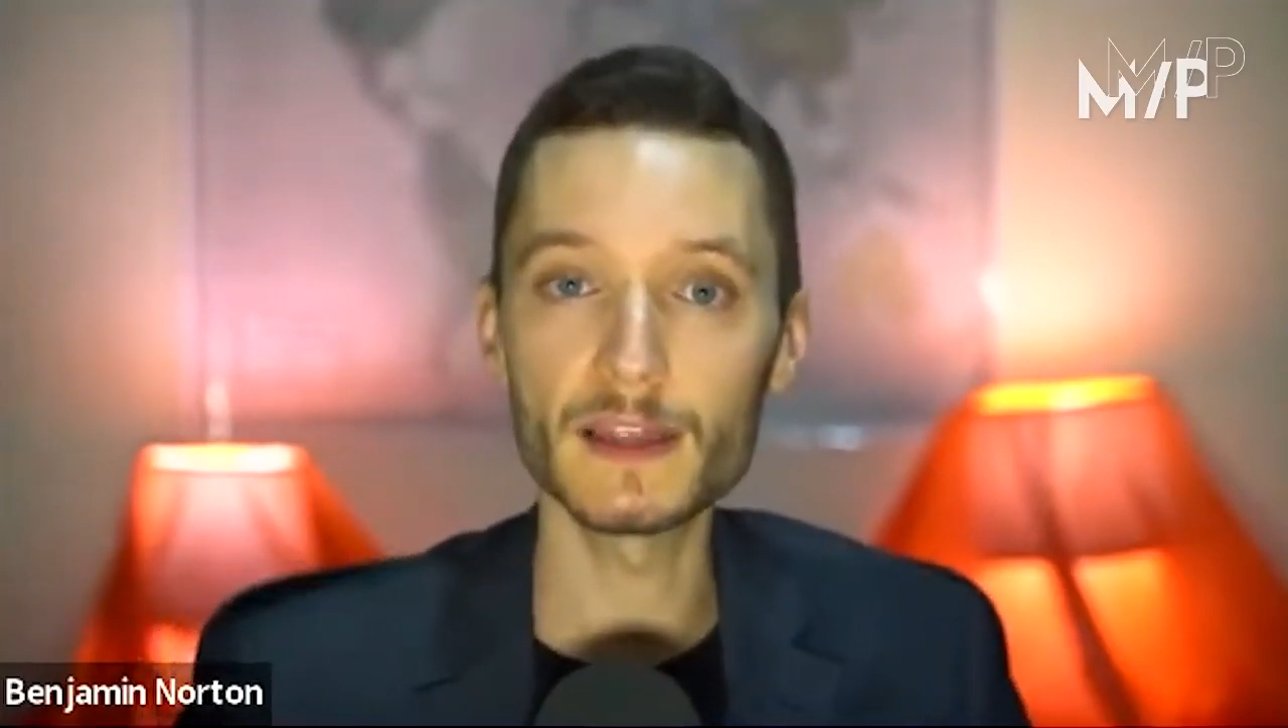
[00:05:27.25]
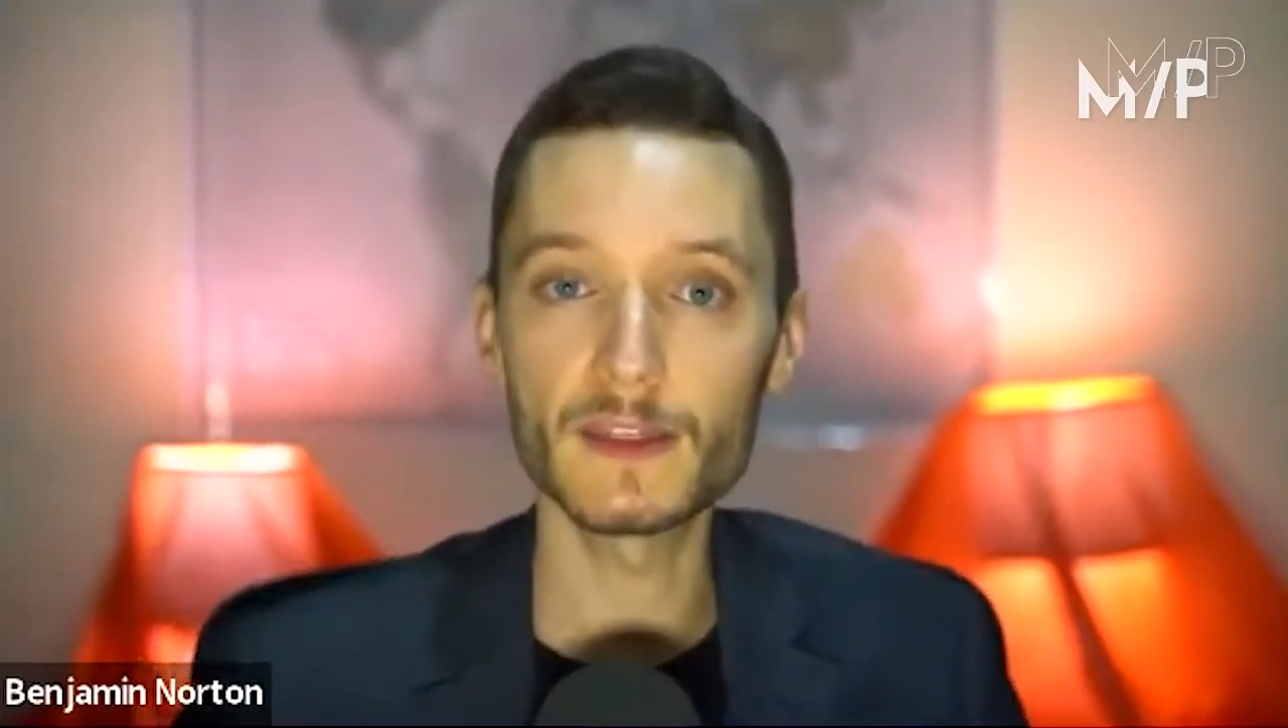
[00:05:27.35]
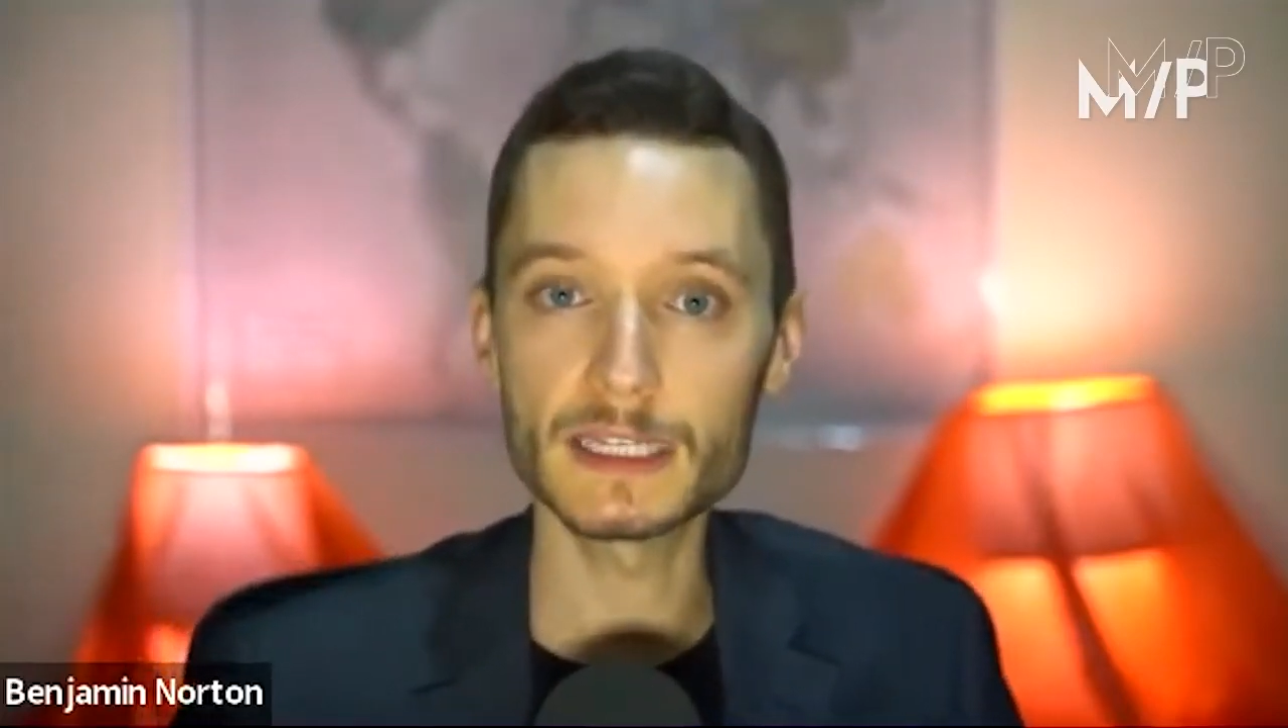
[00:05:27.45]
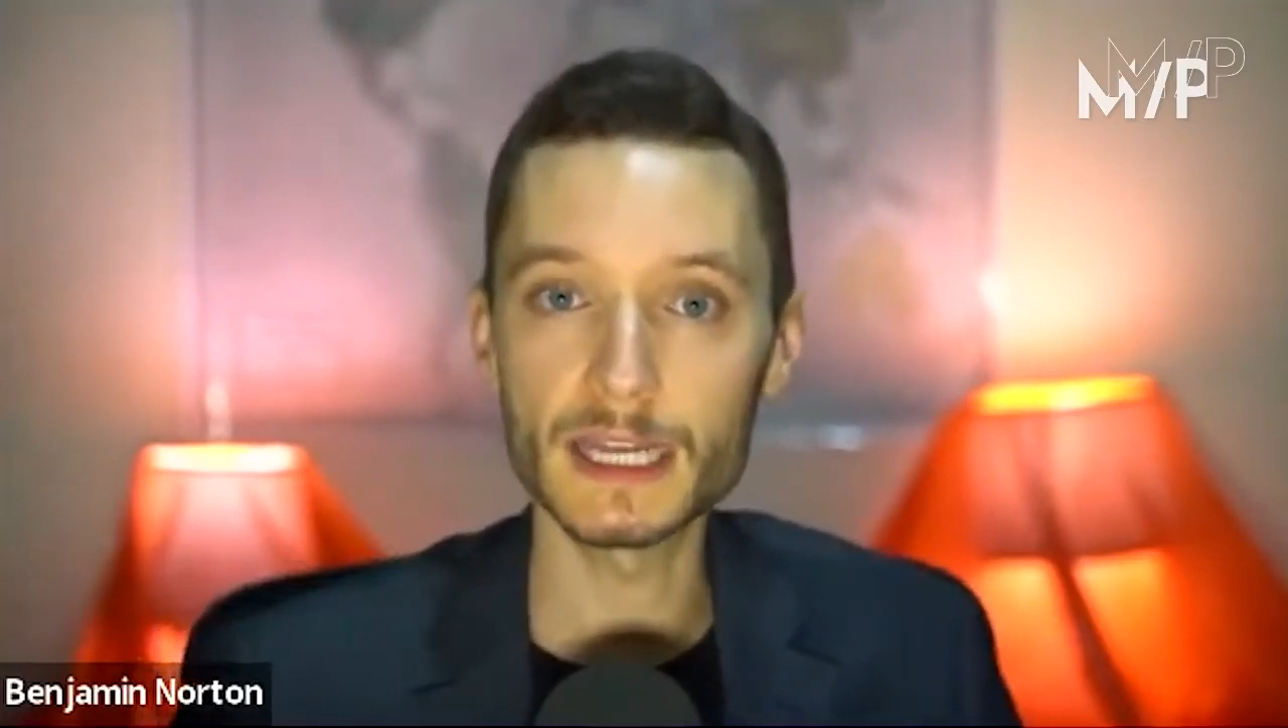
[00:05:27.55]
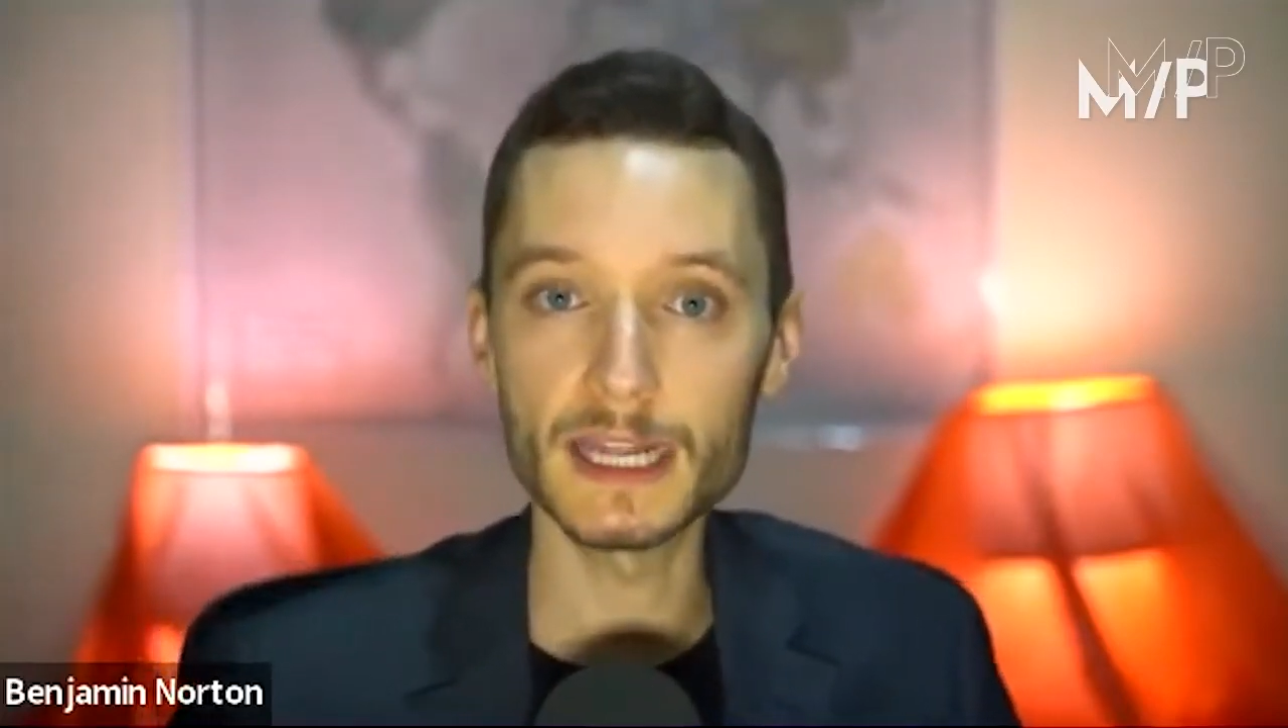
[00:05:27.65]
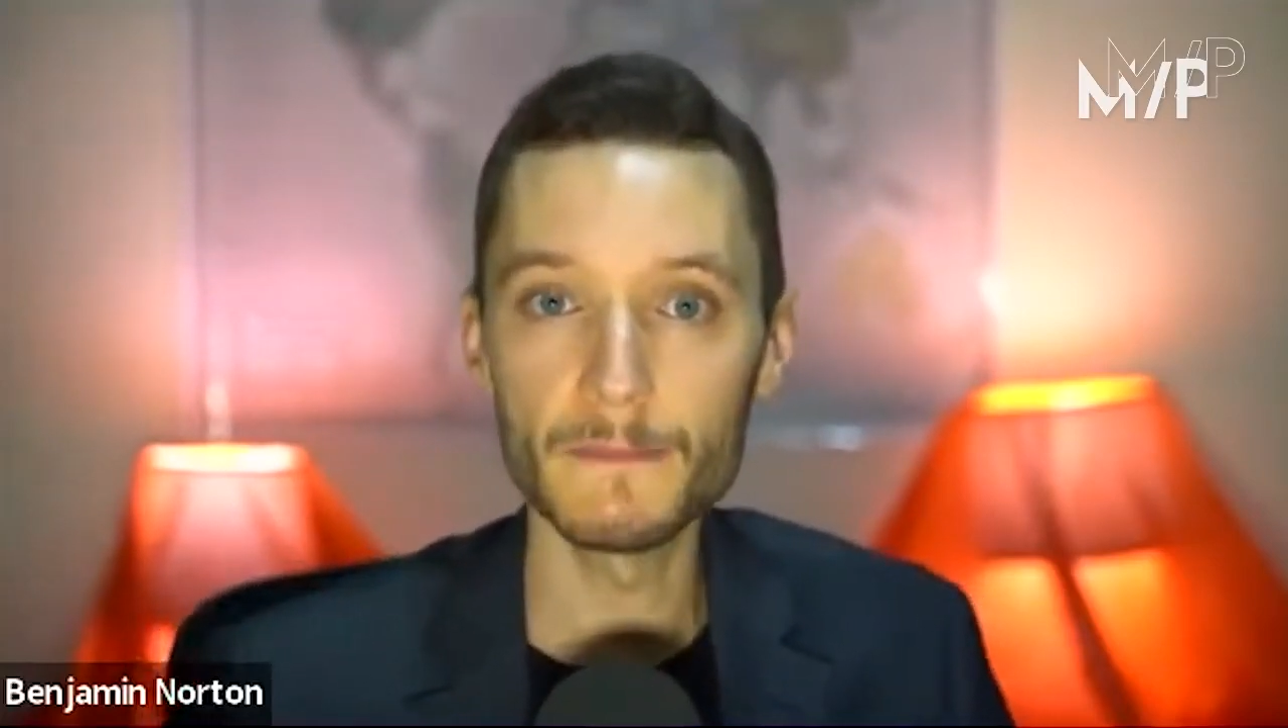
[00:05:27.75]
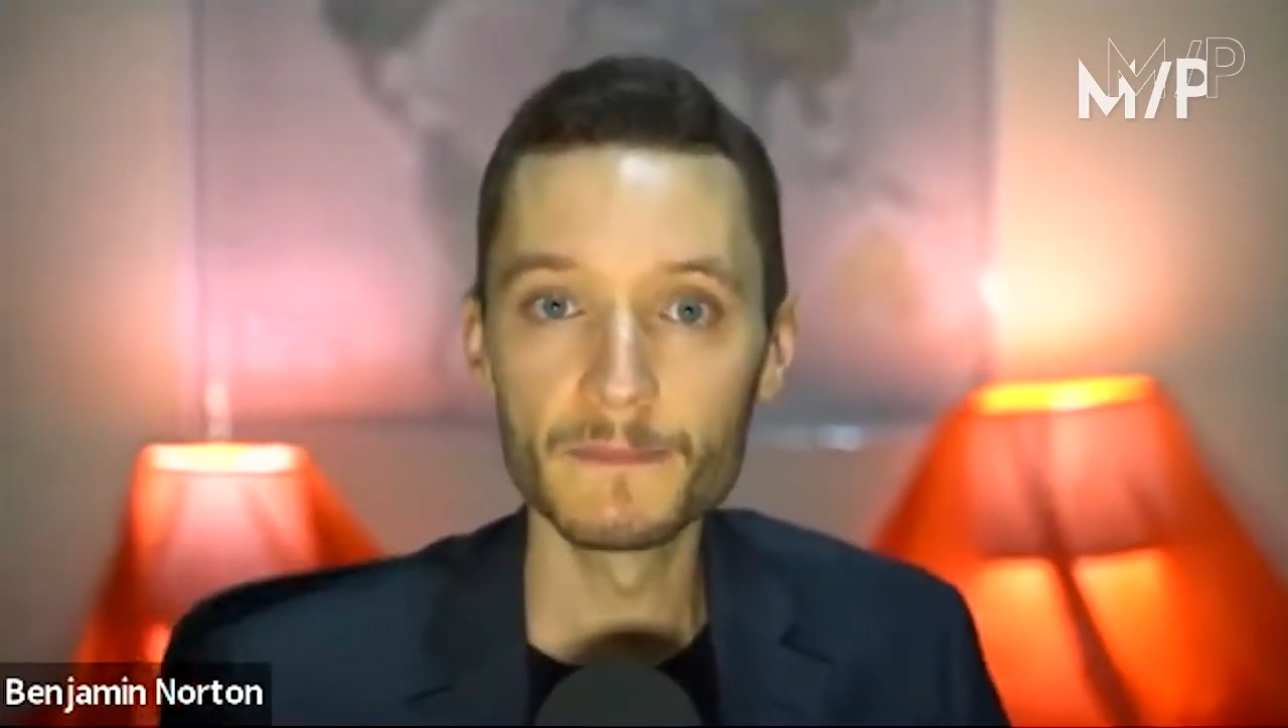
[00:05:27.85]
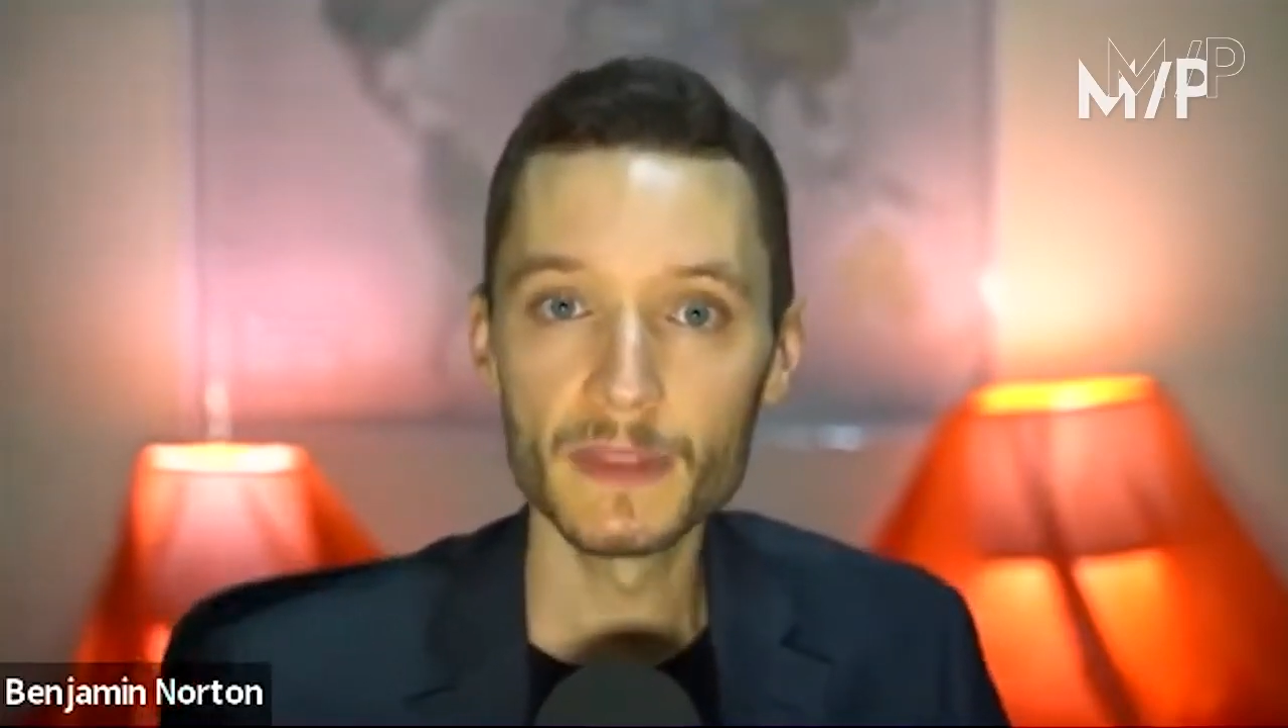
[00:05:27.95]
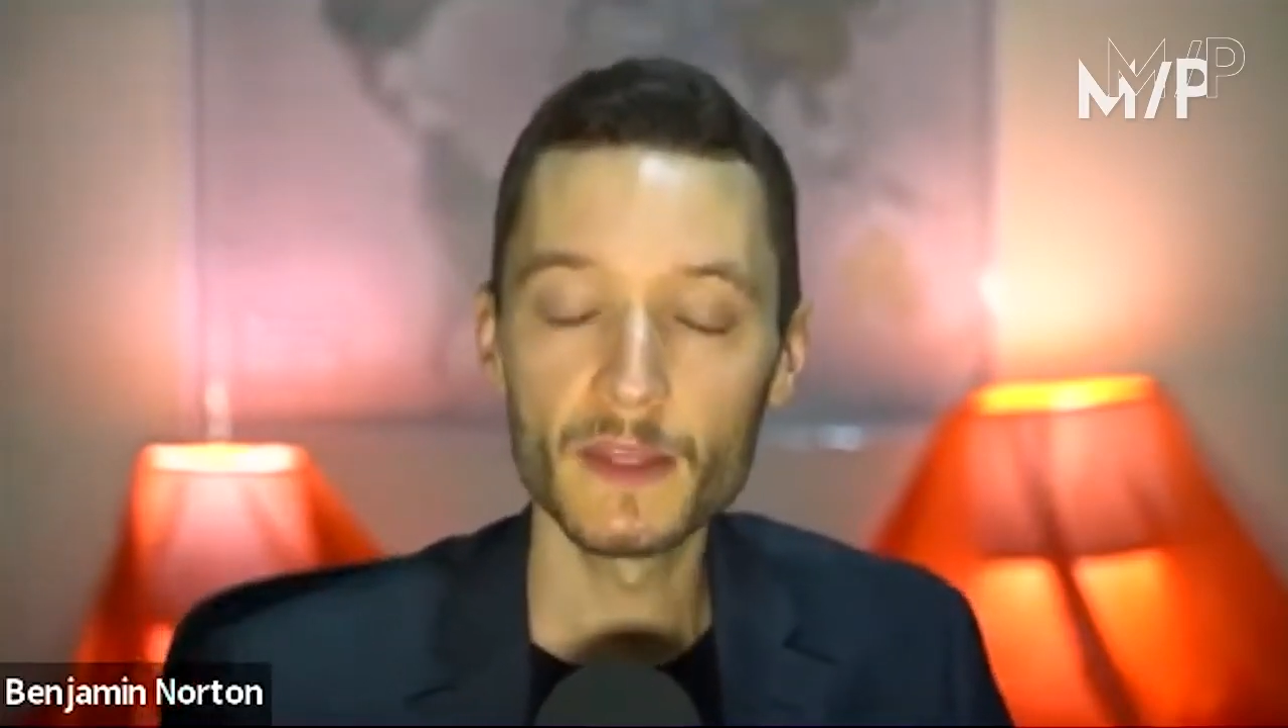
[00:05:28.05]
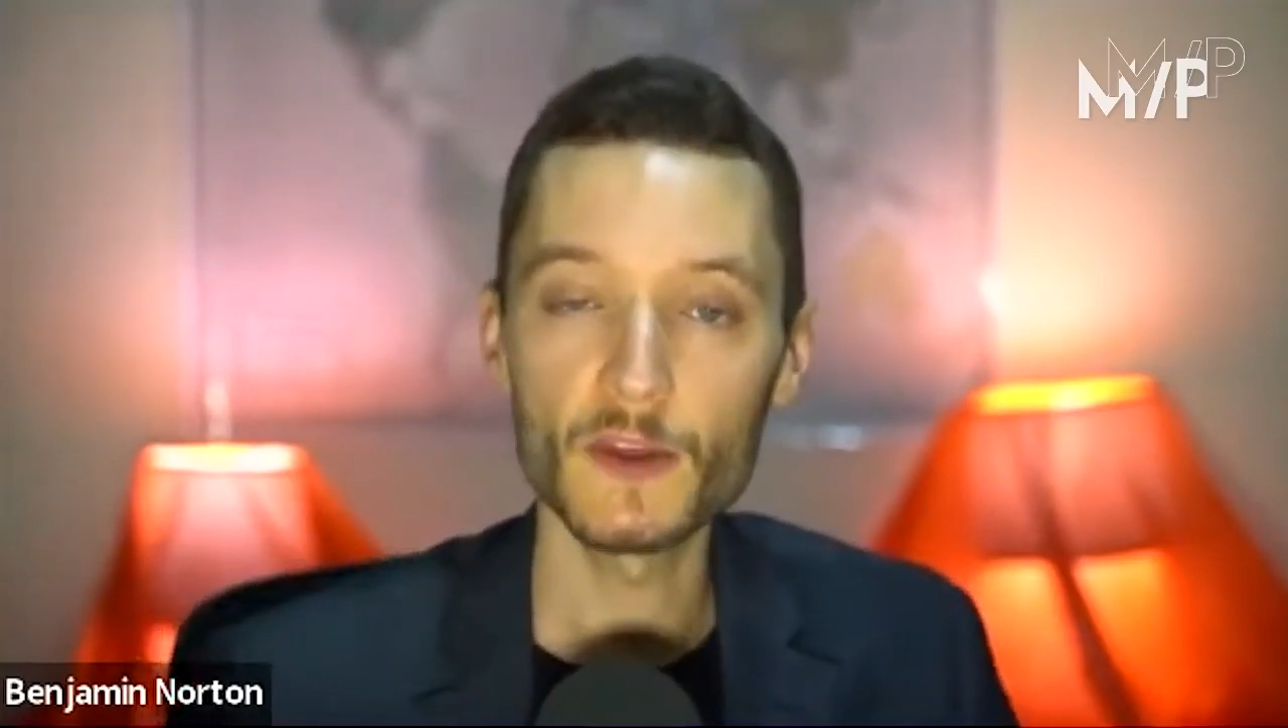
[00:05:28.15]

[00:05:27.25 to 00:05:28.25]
the city,